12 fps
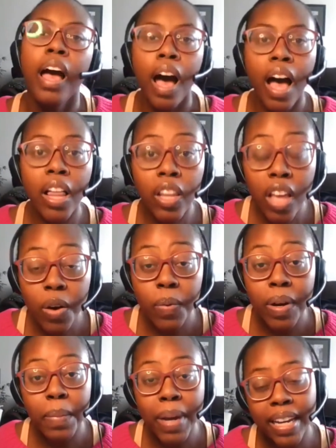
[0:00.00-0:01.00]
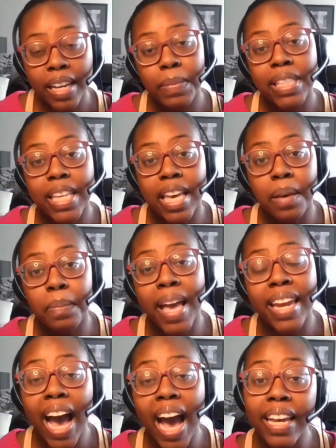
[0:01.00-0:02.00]
Hello, my name is Kim,
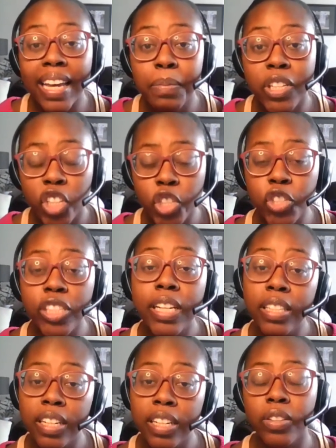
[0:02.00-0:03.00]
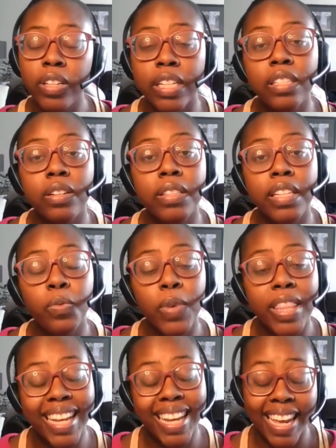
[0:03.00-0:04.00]
and I am the Children and Young Adult Consultant
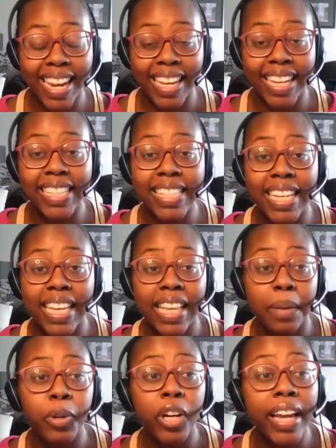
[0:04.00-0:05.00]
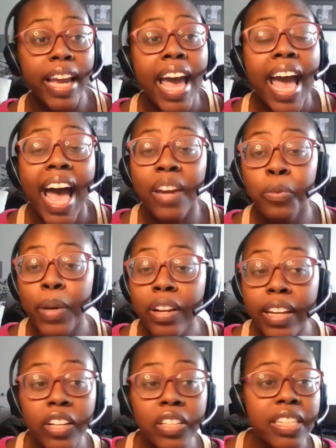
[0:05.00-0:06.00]
with the Connecticut State Library. And we
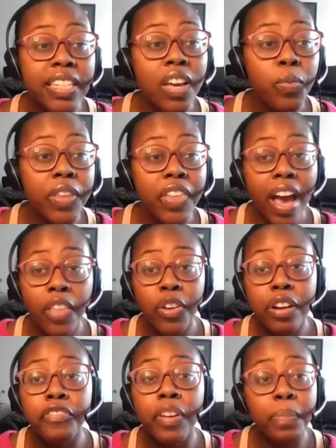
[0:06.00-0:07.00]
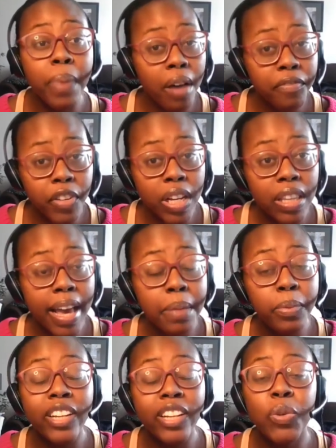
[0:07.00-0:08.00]
are here today with Heather from Pomfret
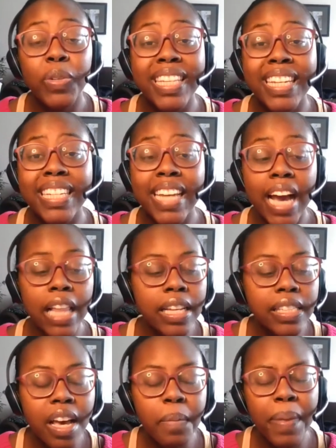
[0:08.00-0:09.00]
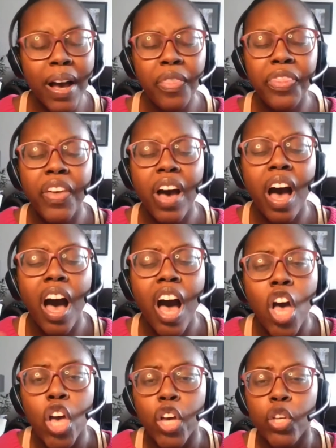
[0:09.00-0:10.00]
Library, who is going to tell us about the
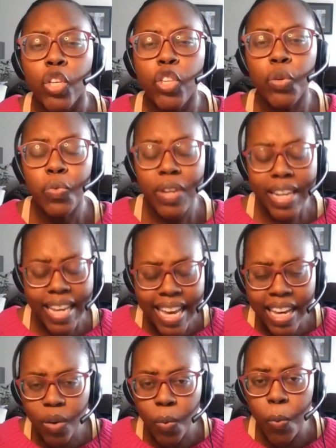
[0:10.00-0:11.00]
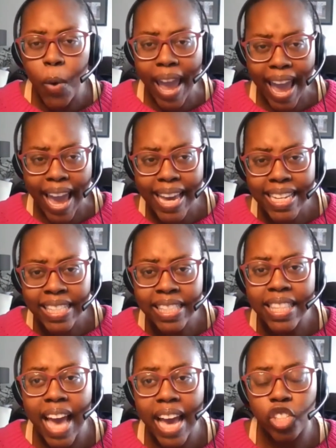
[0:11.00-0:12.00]
unique ways
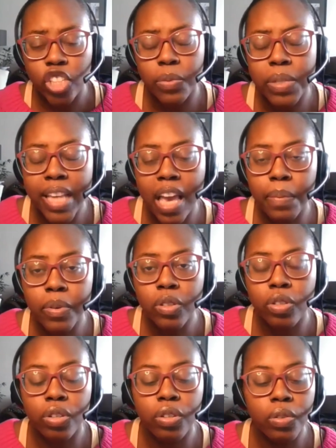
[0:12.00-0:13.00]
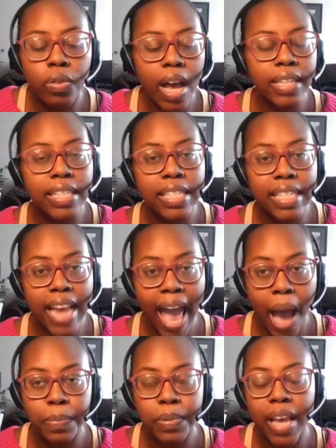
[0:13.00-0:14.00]
that she was able to
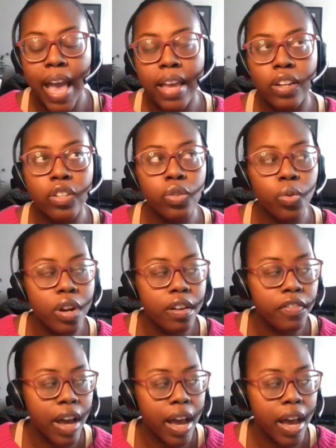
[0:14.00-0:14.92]
adapt and sort of